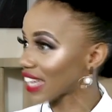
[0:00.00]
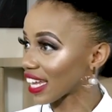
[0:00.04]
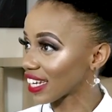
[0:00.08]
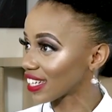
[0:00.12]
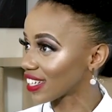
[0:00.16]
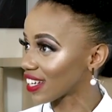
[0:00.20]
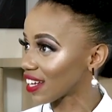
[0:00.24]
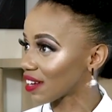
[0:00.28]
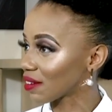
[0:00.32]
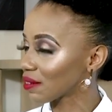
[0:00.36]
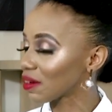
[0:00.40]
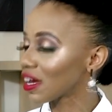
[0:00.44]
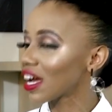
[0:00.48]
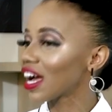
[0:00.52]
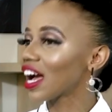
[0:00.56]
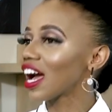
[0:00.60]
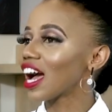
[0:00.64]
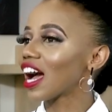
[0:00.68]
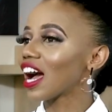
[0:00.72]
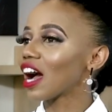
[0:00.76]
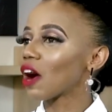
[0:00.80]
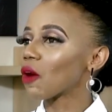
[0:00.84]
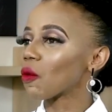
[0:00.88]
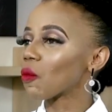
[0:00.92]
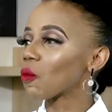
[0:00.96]
done
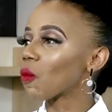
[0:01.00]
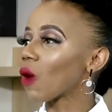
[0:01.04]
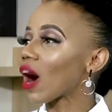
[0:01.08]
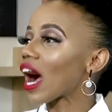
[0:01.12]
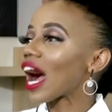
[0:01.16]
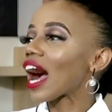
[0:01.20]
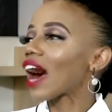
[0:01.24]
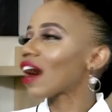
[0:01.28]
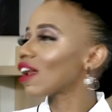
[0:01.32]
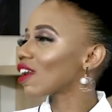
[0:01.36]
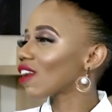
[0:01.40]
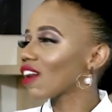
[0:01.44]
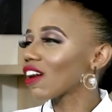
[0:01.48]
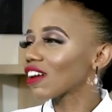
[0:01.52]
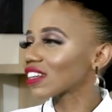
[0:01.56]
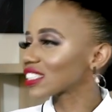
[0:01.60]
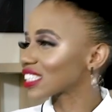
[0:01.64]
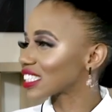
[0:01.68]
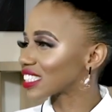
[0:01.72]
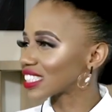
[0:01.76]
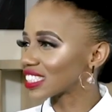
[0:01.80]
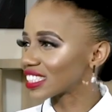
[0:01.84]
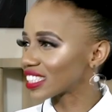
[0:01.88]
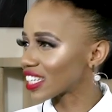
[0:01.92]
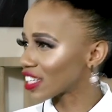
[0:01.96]
now. How long
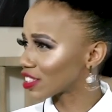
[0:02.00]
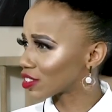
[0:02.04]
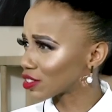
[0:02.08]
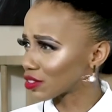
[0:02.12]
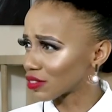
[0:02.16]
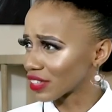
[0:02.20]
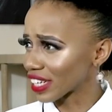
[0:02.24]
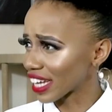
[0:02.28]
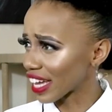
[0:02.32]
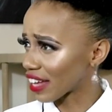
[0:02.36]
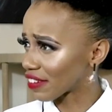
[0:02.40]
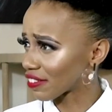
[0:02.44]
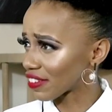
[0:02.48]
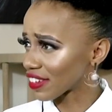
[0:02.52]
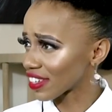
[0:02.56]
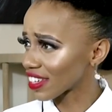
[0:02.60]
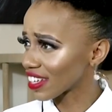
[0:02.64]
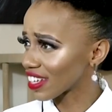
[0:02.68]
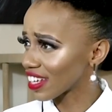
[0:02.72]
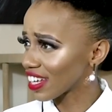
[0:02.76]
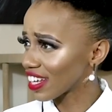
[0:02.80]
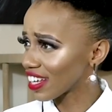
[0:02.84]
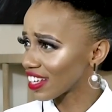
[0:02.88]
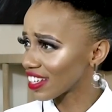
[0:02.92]
does it take to recover?